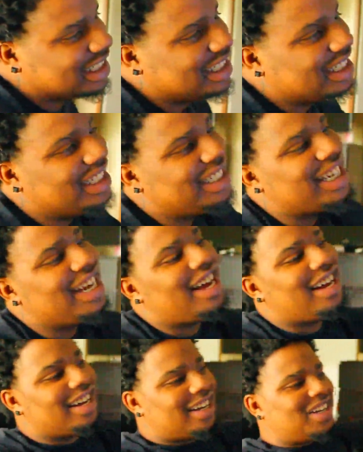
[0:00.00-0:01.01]

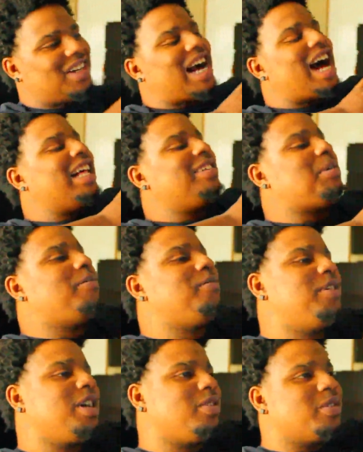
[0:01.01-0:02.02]
Yo, I'm
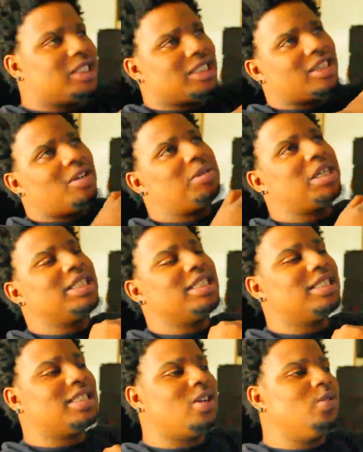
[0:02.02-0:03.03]
fucking with this song because
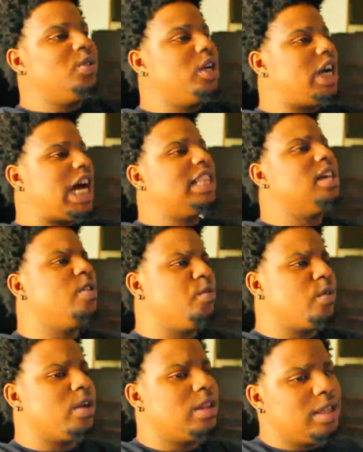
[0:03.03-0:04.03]
it's so real. I
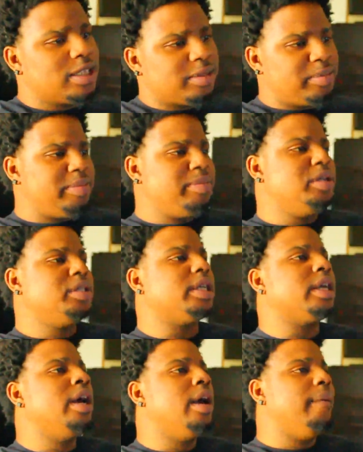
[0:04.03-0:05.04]
love realism in
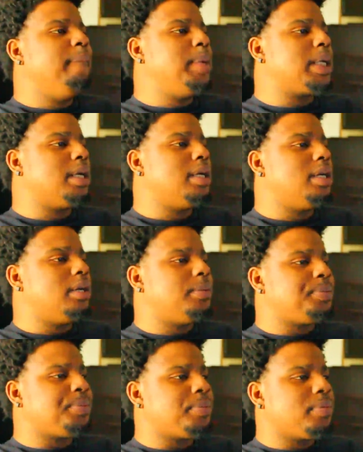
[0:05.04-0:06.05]
music.
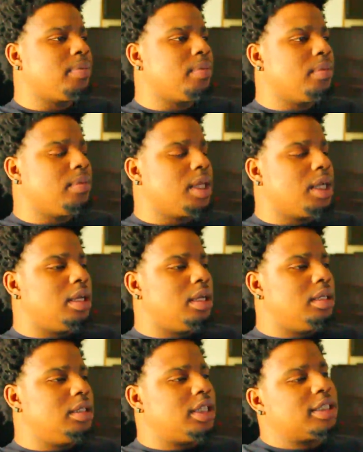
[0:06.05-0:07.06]
But
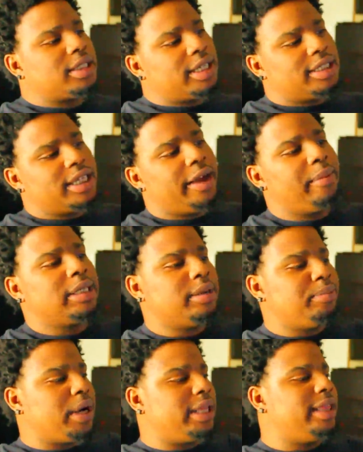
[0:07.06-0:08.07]
just that segment
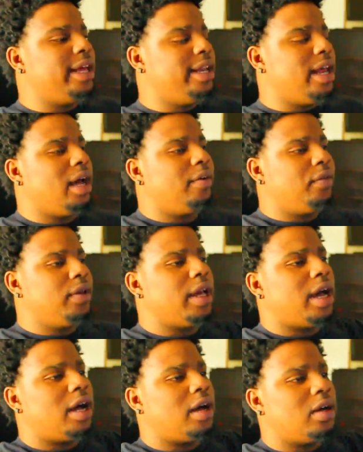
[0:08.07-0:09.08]
to break that down for
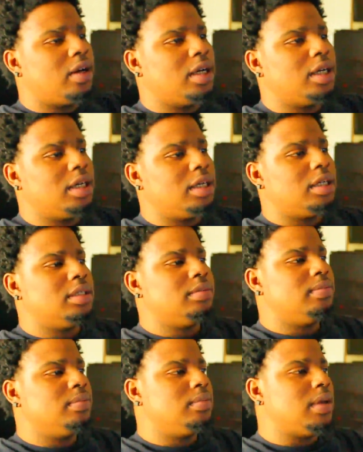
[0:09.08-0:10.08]
y'all.
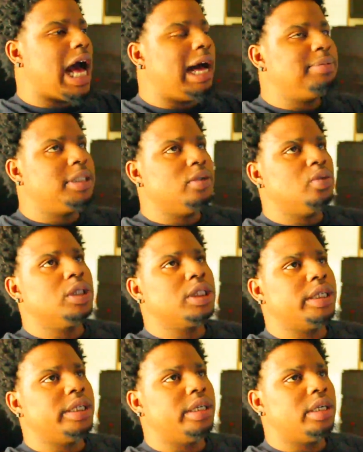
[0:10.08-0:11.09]
Hobson was
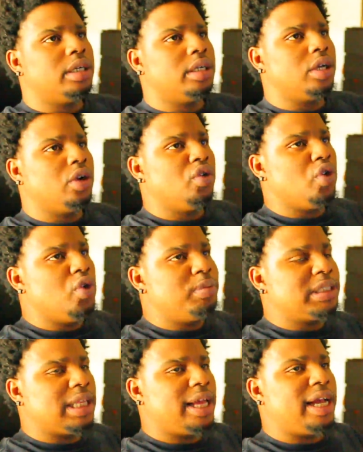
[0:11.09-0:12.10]
in a
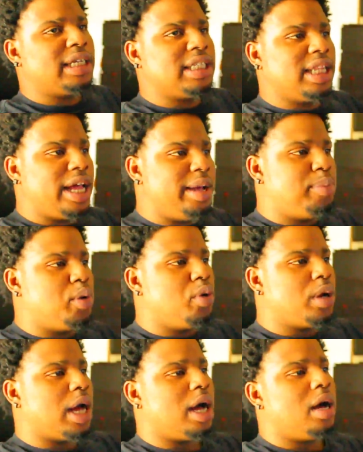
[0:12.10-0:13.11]
group slash
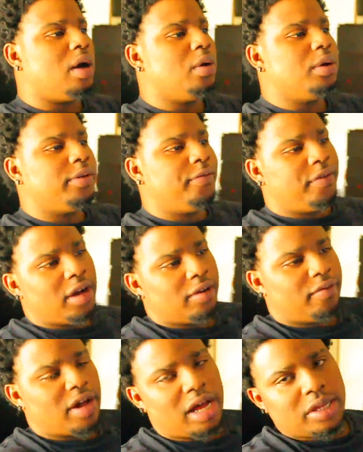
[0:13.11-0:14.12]
label called Funk
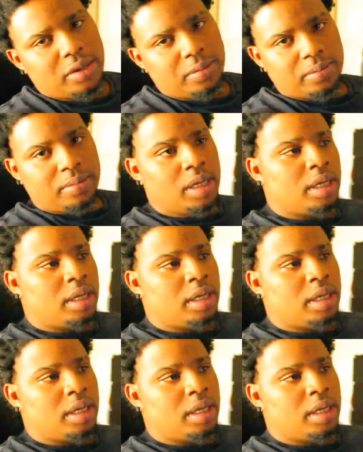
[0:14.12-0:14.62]
Volume.